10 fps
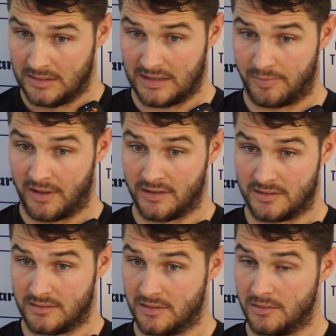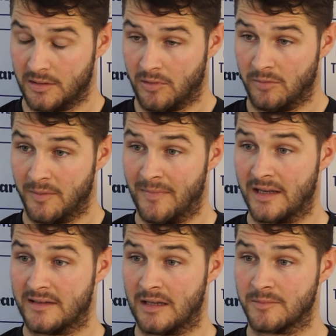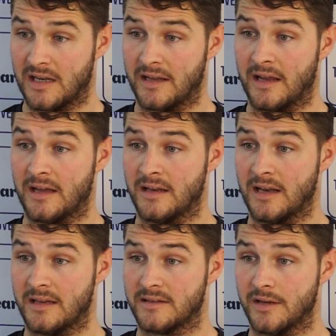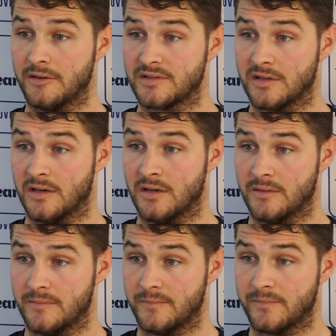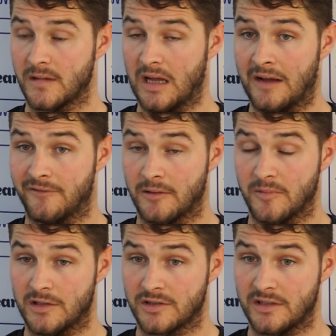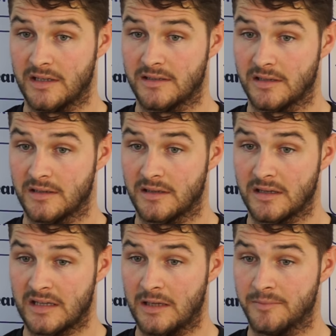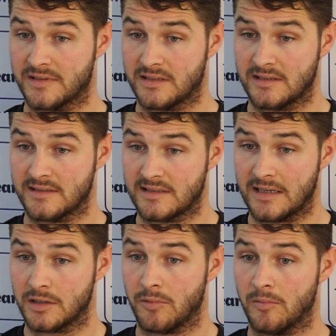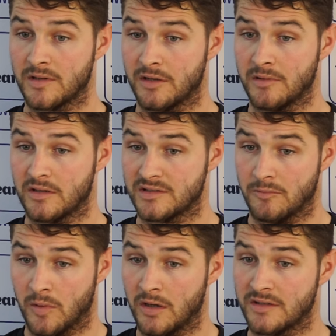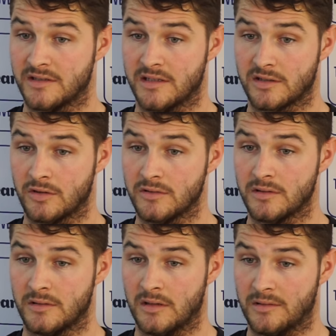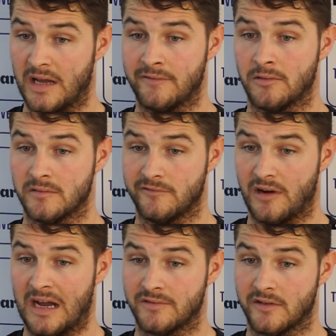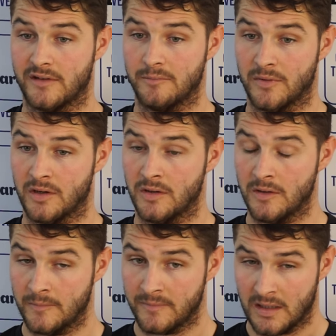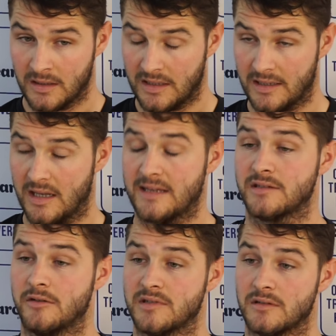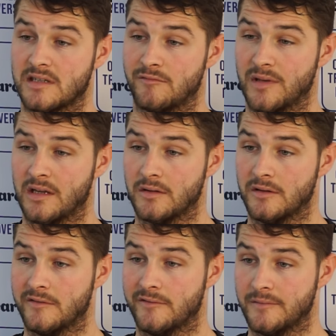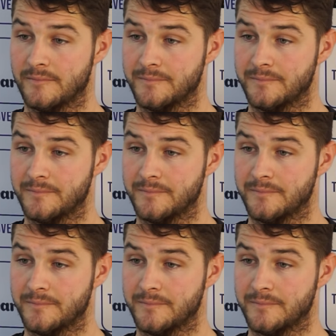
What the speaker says: let's be honest, there won't be many teams like that in League Two. So I think we just need to keep stick to what we're doing because it works and it's good and everyone thrives off it. But yeah, the last two results haven't been good enough.